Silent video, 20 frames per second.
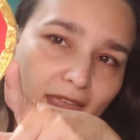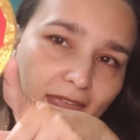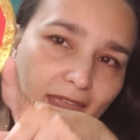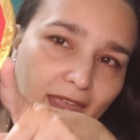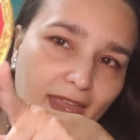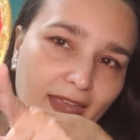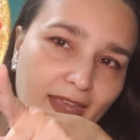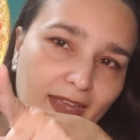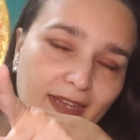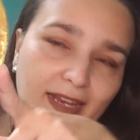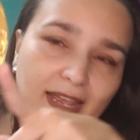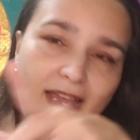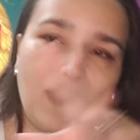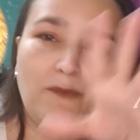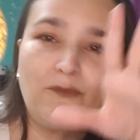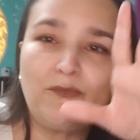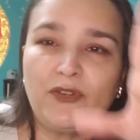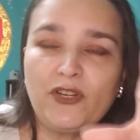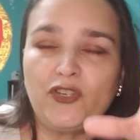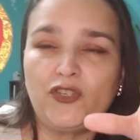
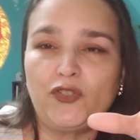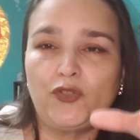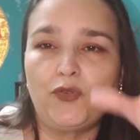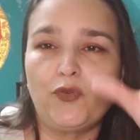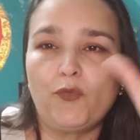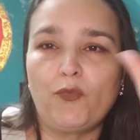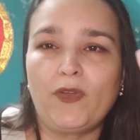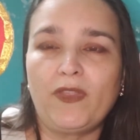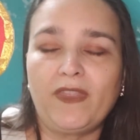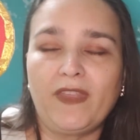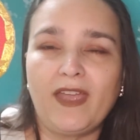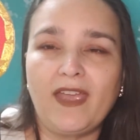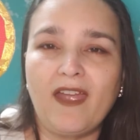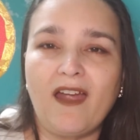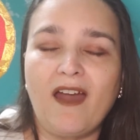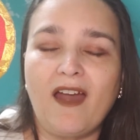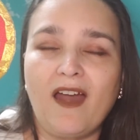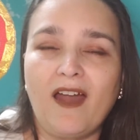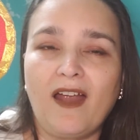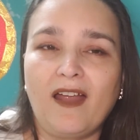I'm pretty sure when they
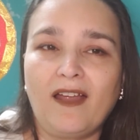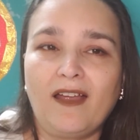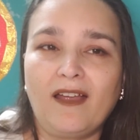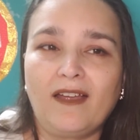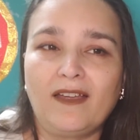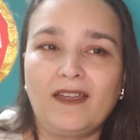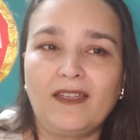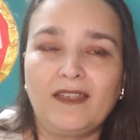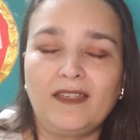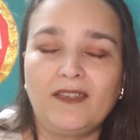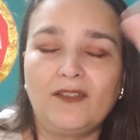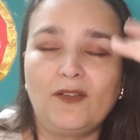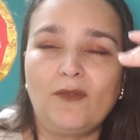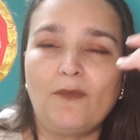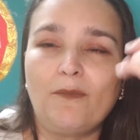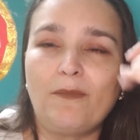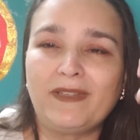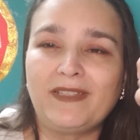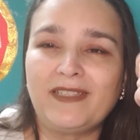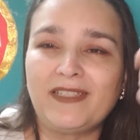are, you know,
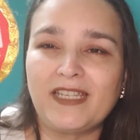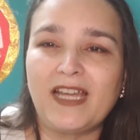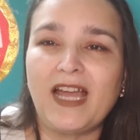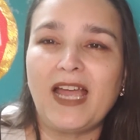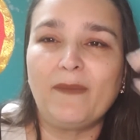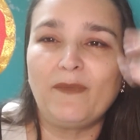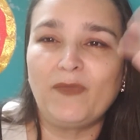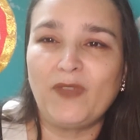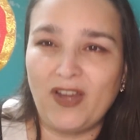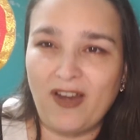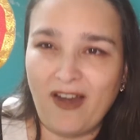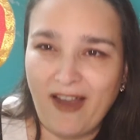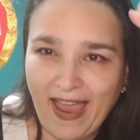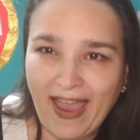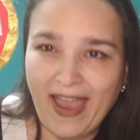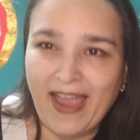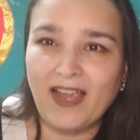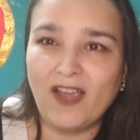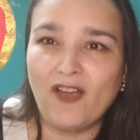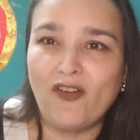by the time they
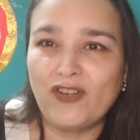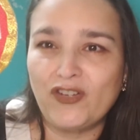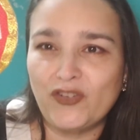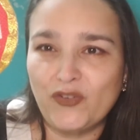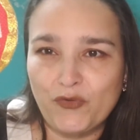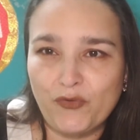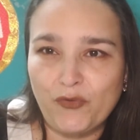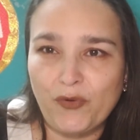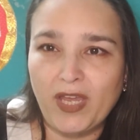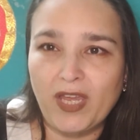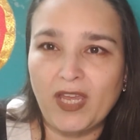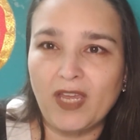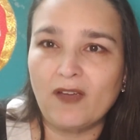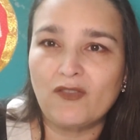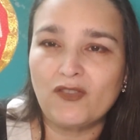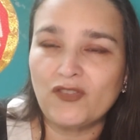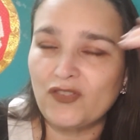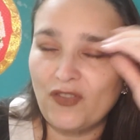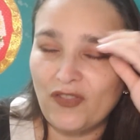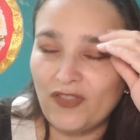hang on a tree
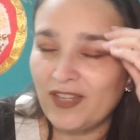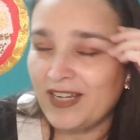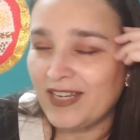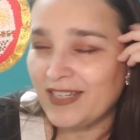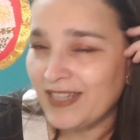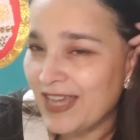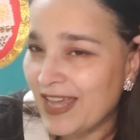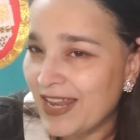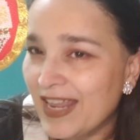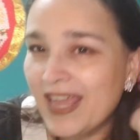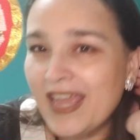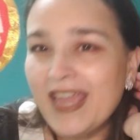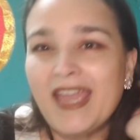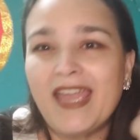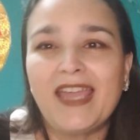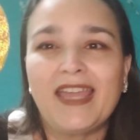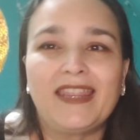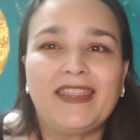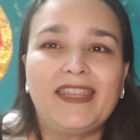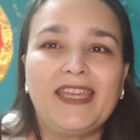or something like that,
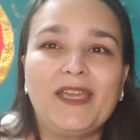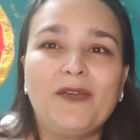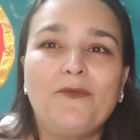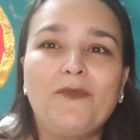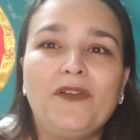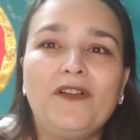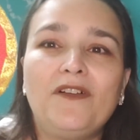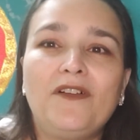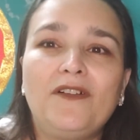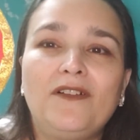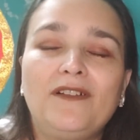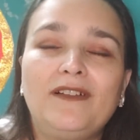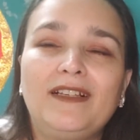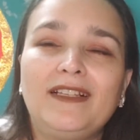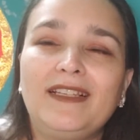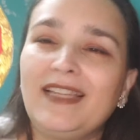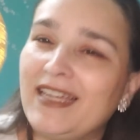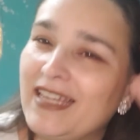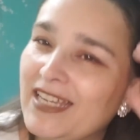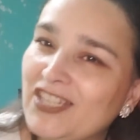they will
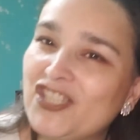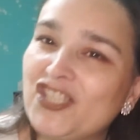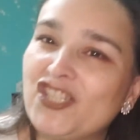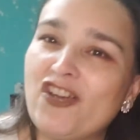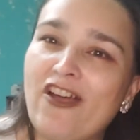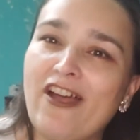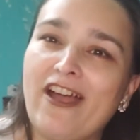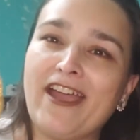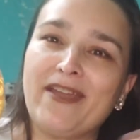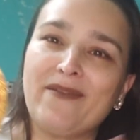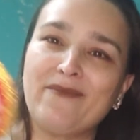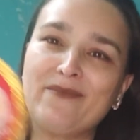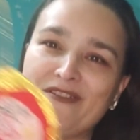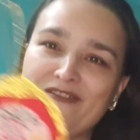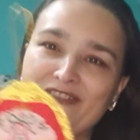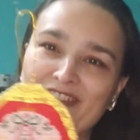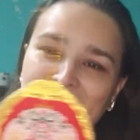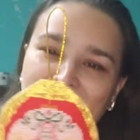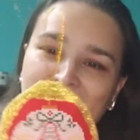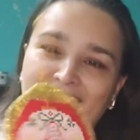like chime
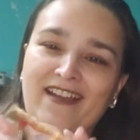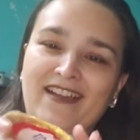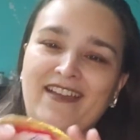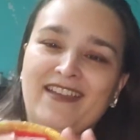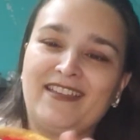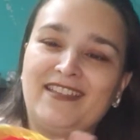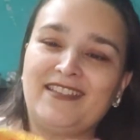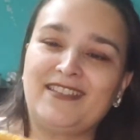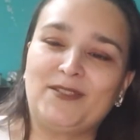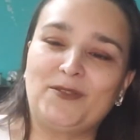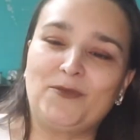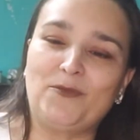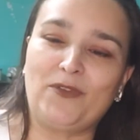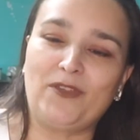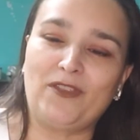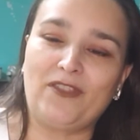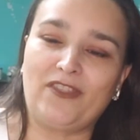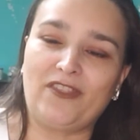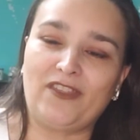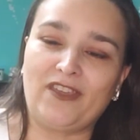very nice
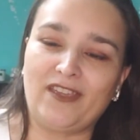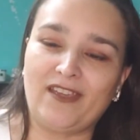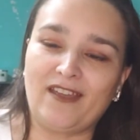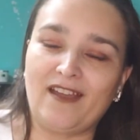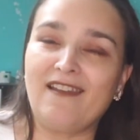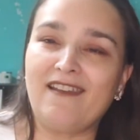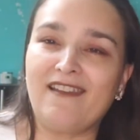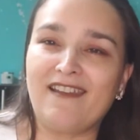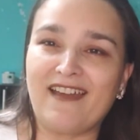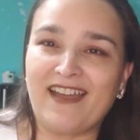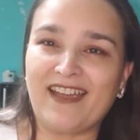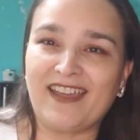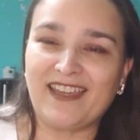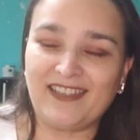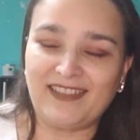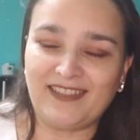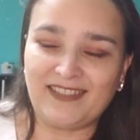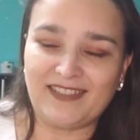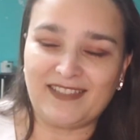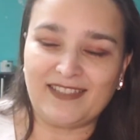with the
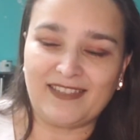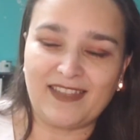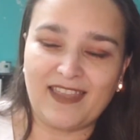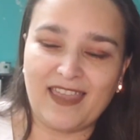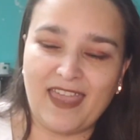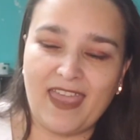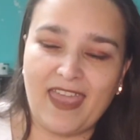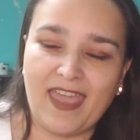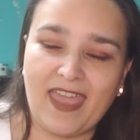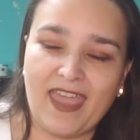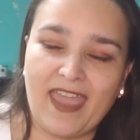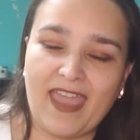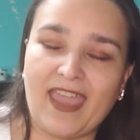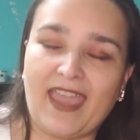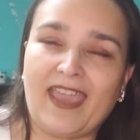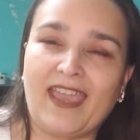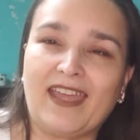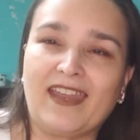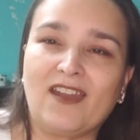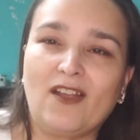lights
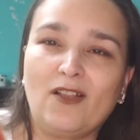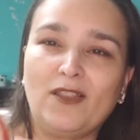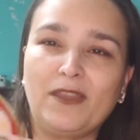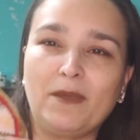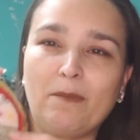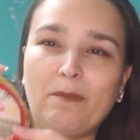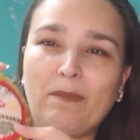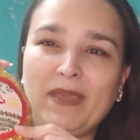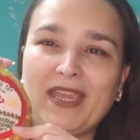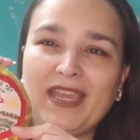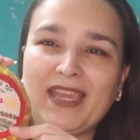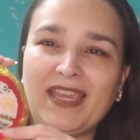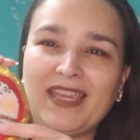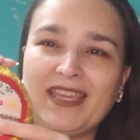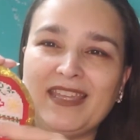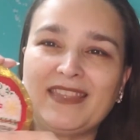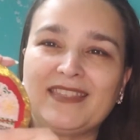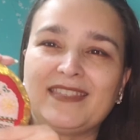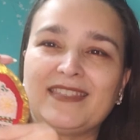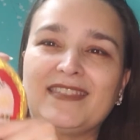and all the
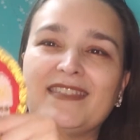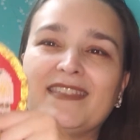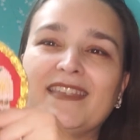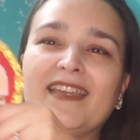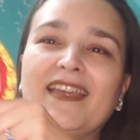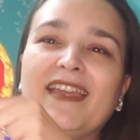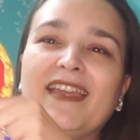beads.